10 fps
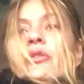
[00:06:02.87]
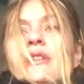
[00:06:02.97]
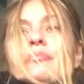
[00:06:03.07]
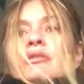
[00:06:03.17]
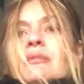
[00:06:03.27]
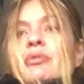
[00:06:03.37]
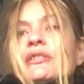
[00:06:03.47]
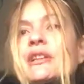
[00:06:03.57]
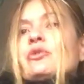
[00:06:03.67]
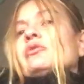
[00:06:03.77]
asleep, and they
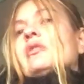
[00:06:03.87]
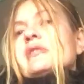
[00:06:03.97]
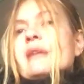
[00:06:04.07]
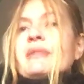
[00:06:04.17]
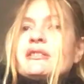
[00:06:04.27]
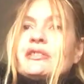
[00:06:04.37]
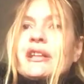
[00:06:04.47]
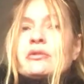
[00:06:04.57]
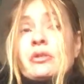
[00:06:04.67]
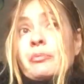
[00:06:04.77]
pretend to, oh yeah, meditate,